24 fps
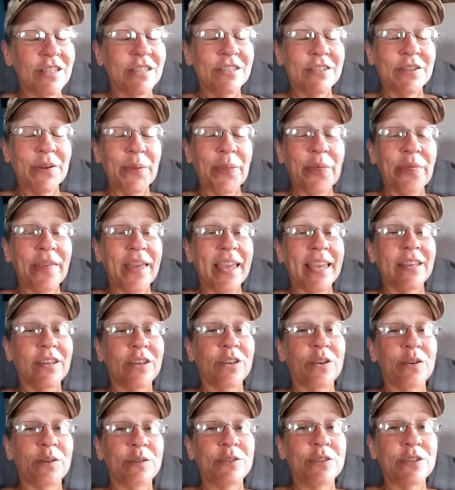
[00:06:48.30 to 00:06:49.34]
So thank
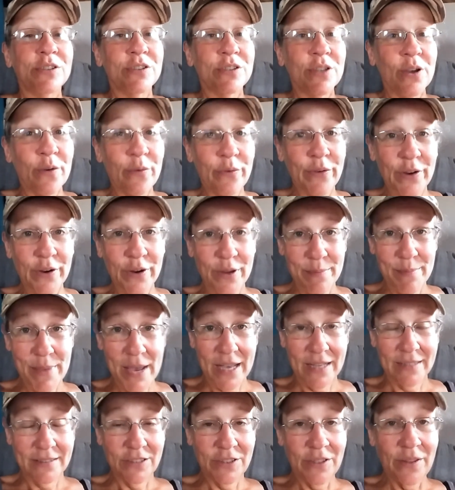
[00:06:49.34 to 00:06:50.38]
you so very
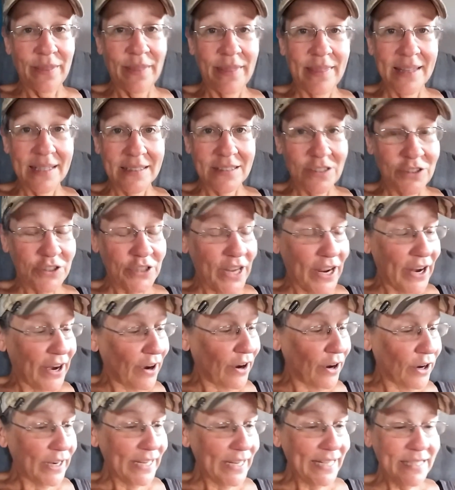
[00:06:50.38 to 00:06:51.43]
much. This
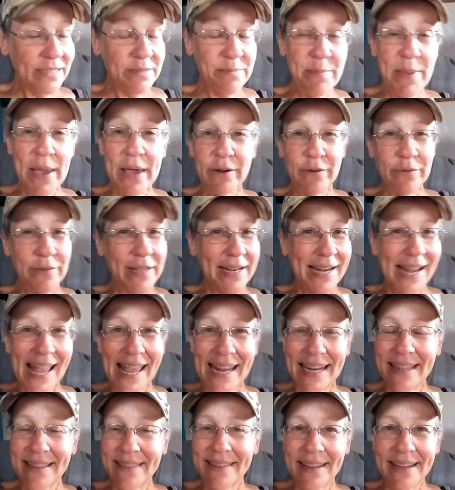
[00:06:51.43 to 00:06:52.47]
chair is better than
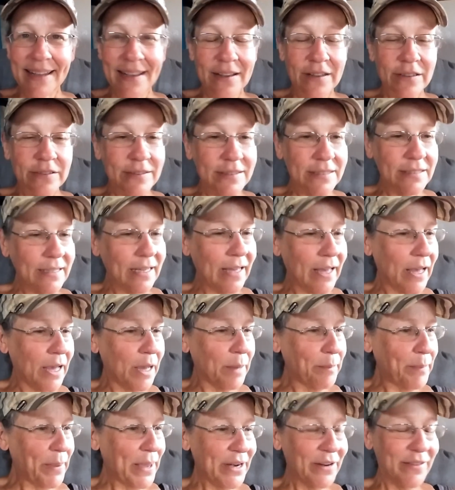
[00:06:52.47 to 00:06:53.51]
anything else, uh,
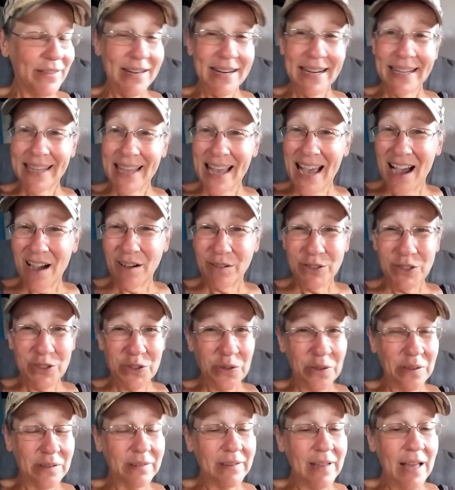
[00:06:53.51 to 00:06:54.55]
better than a couch
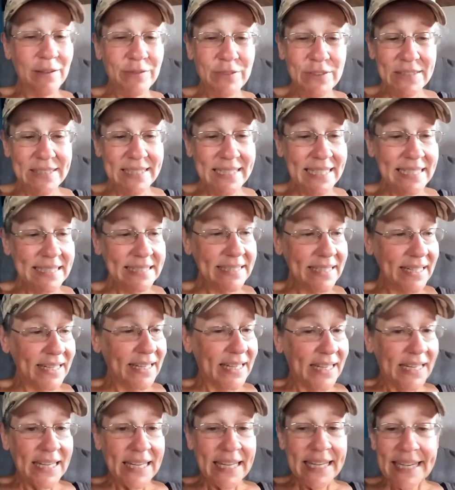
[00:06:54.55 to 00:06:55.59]
or a love seat.
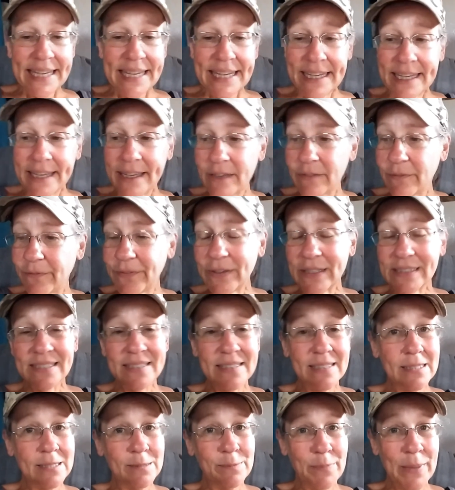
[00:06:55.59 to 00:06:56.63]
It fits
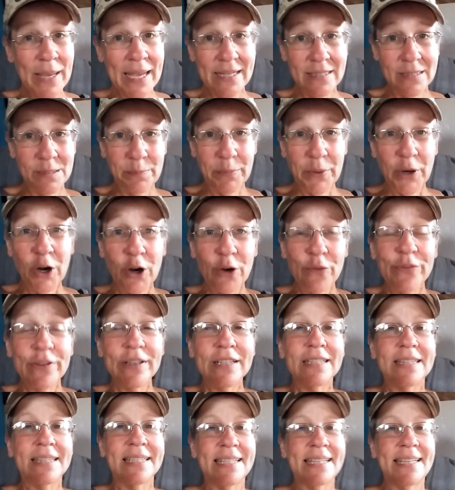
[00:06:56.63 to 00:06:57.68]
the space
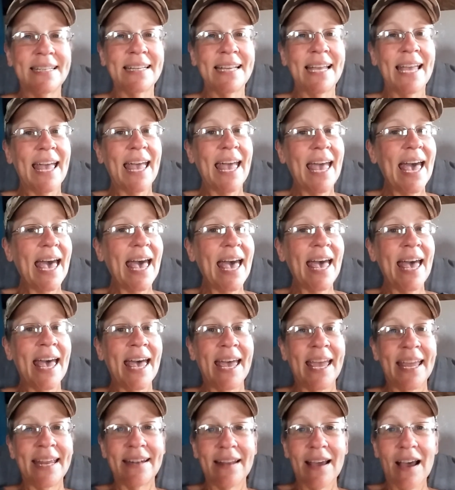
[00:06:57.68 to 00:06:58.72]
perfectly,
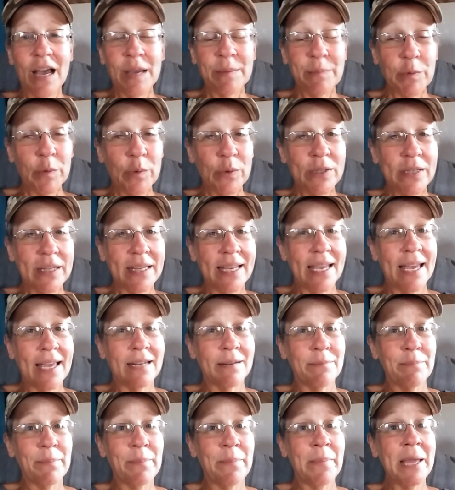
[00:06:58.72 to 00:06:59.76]
and I'm going to
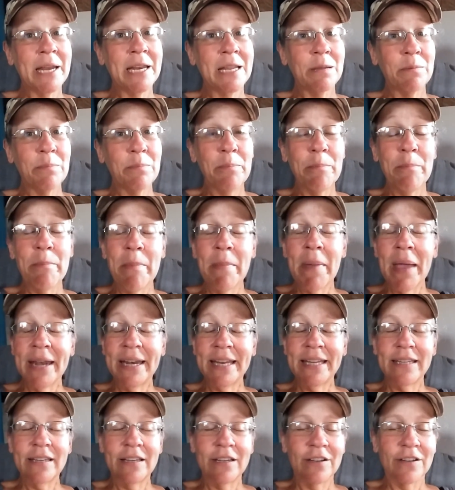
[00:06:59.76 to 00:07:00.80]
get many, many
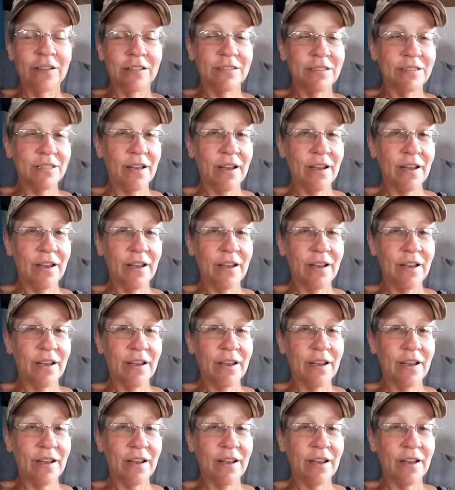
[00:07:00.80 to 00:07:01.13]
years